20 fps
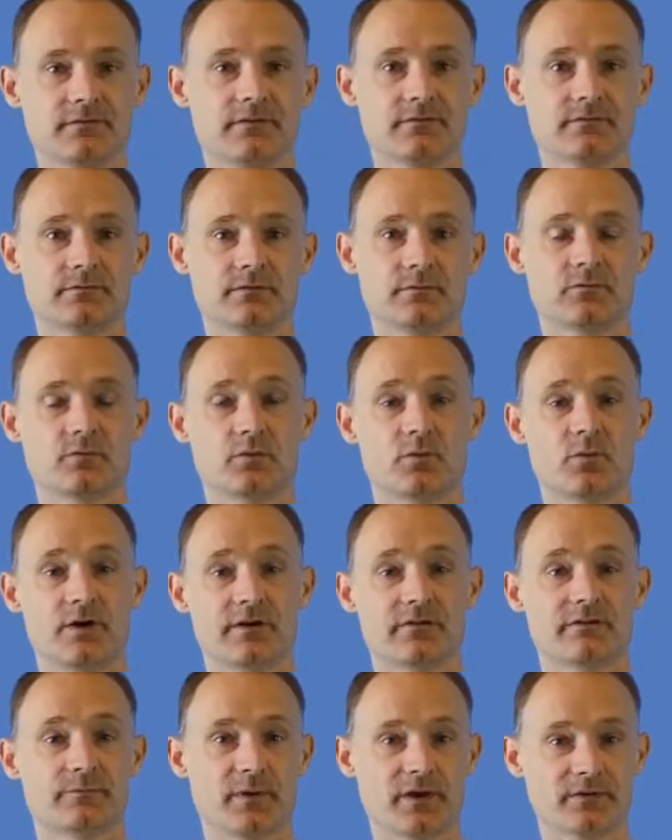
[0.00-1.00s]
systems
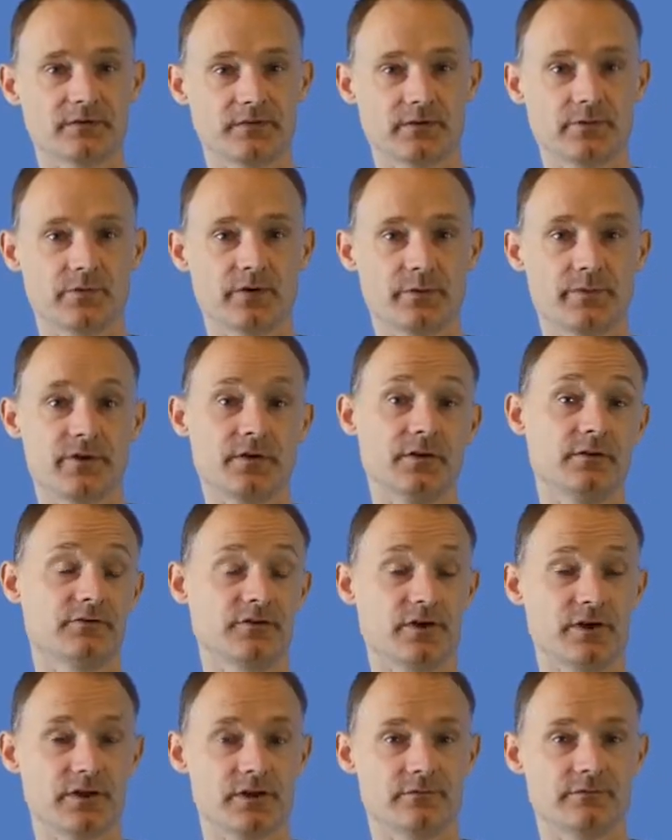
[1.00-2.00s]
require special equipment and
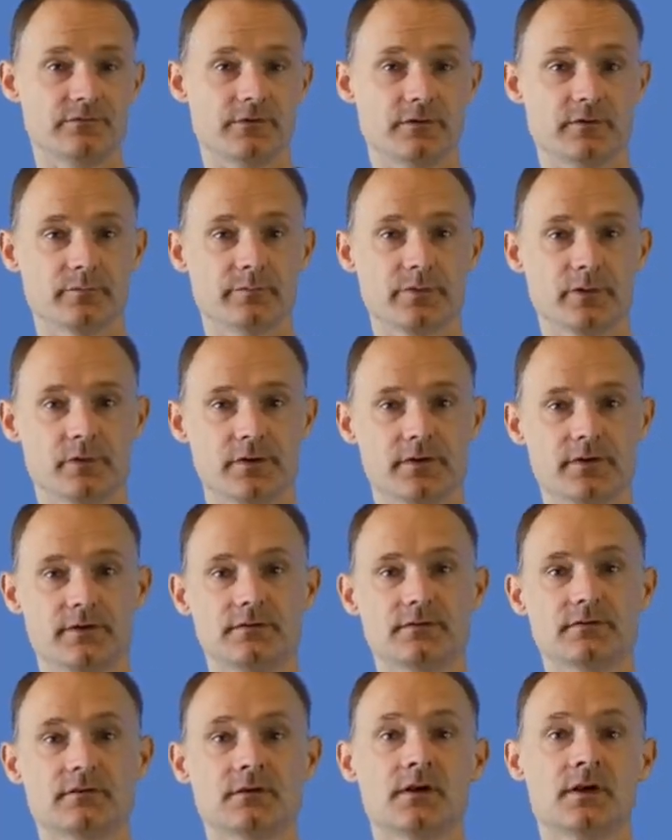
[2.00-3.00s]
training for
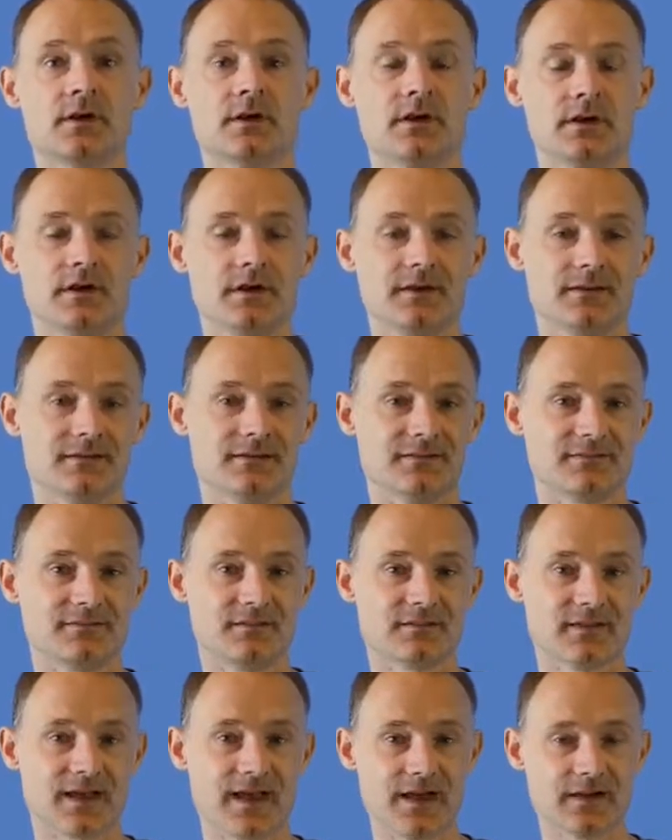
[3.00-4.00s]
employees. Now,
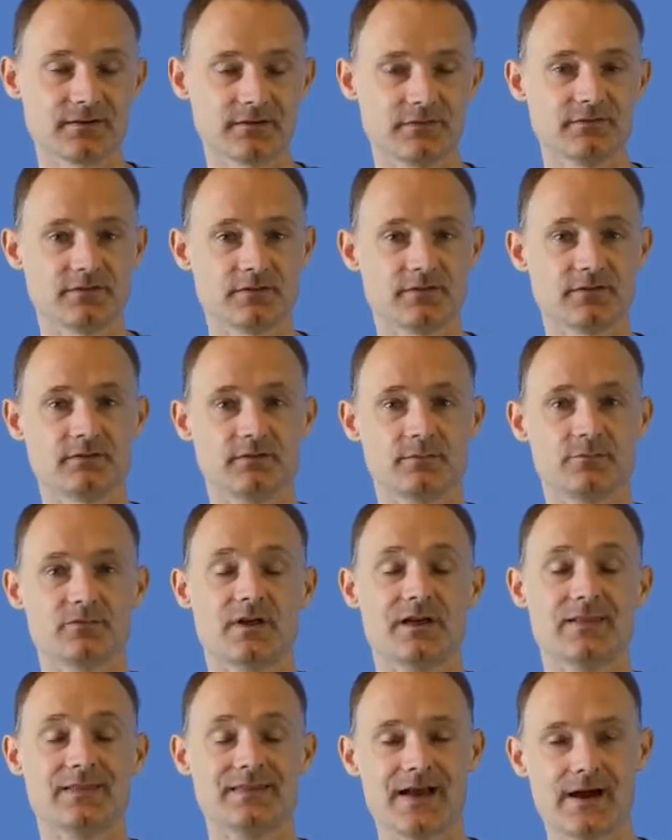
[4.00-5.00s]
since active systems
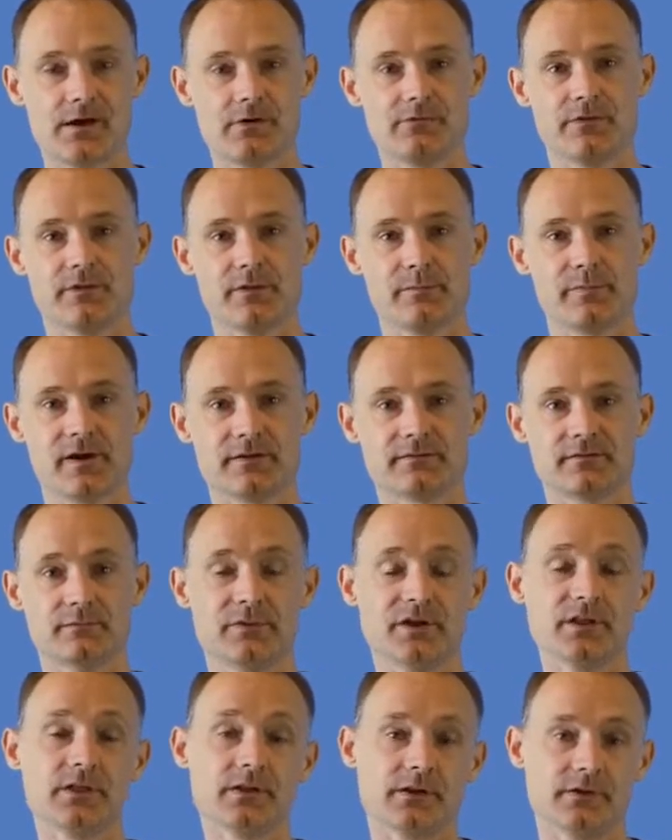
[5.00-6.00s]
allow for the
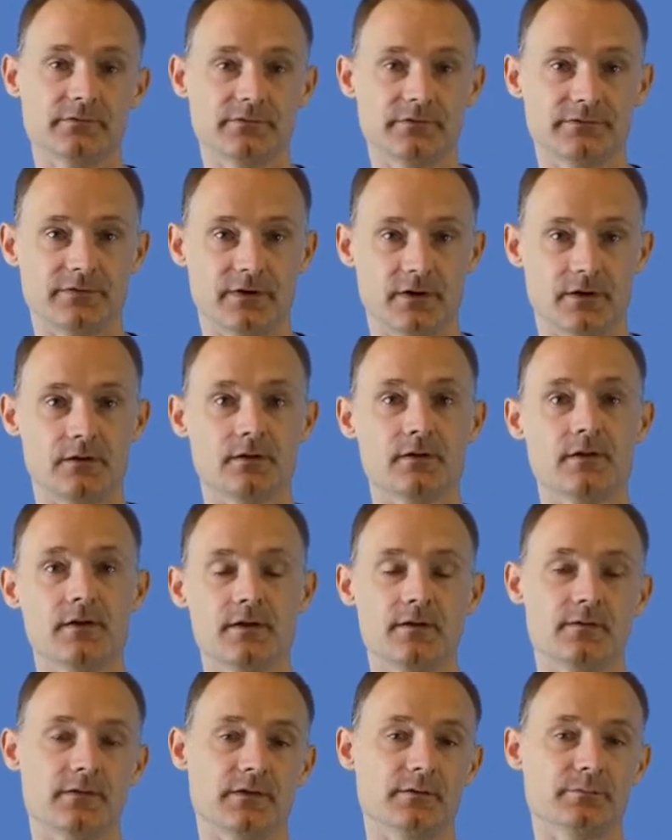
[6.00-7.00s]
possibility of a fall,
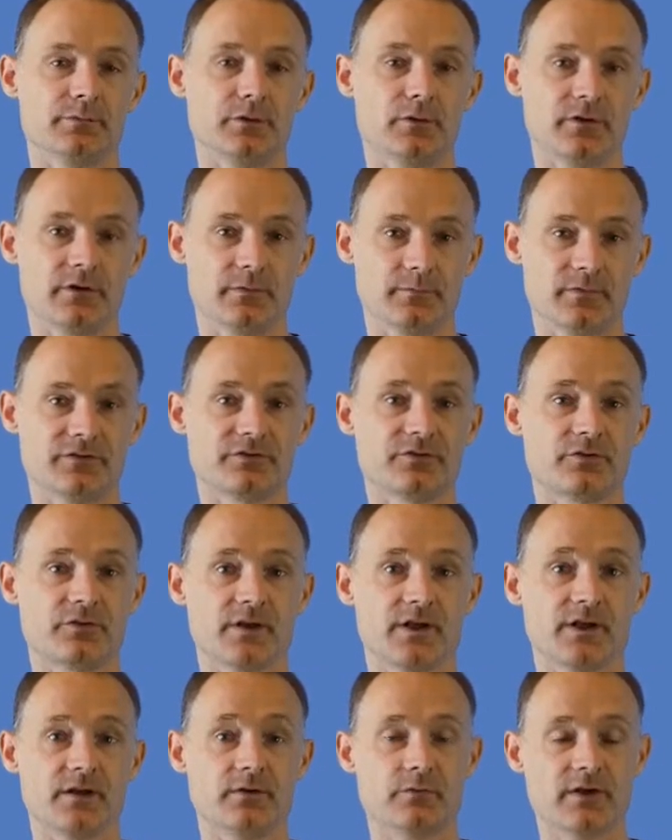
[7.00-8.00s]
the employer must
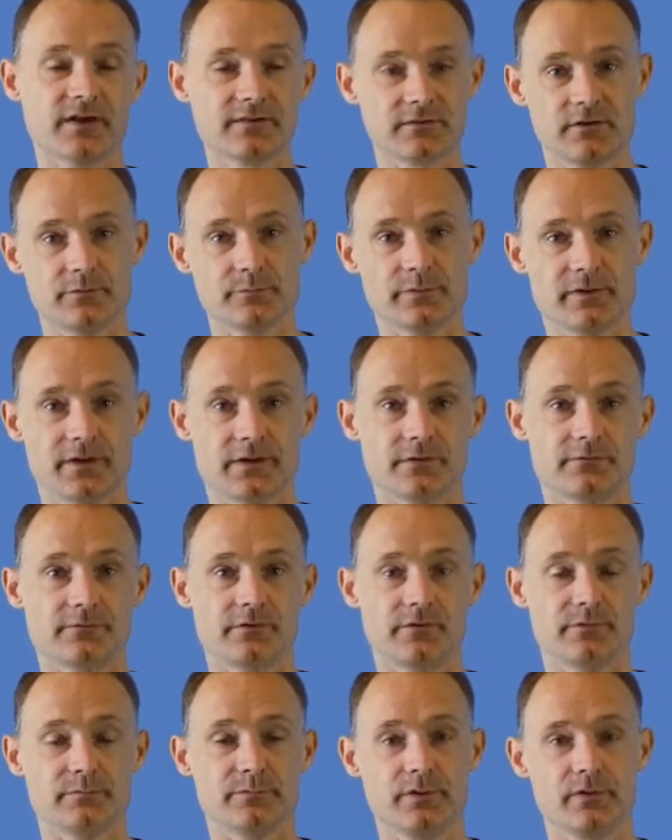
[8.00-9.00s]
create a rescue plan
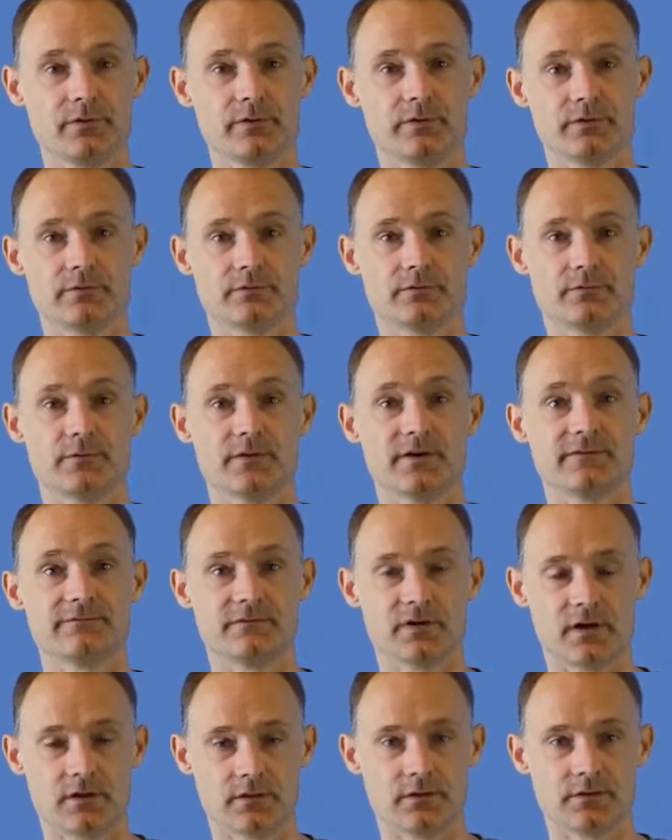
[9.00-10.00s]
for employees who have
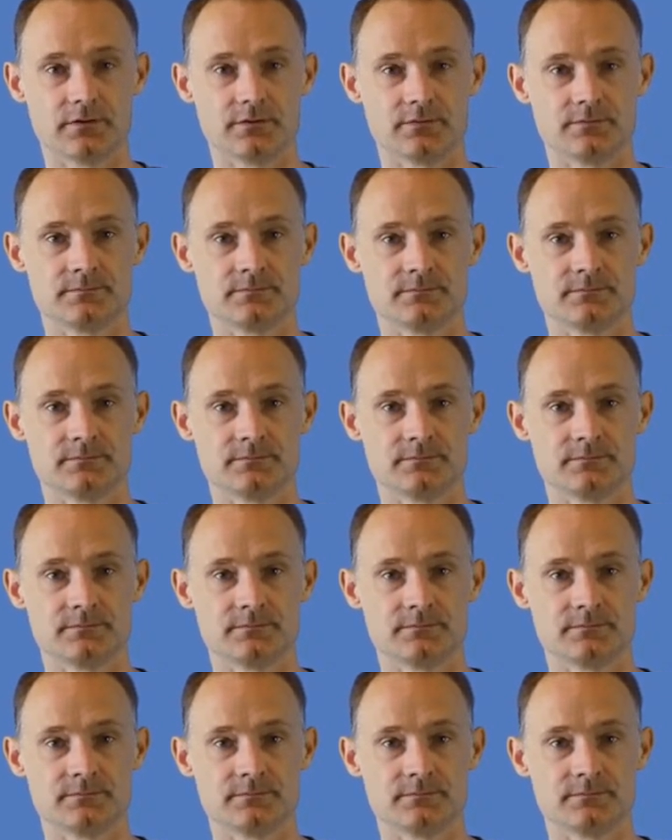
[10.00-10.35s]
fallen.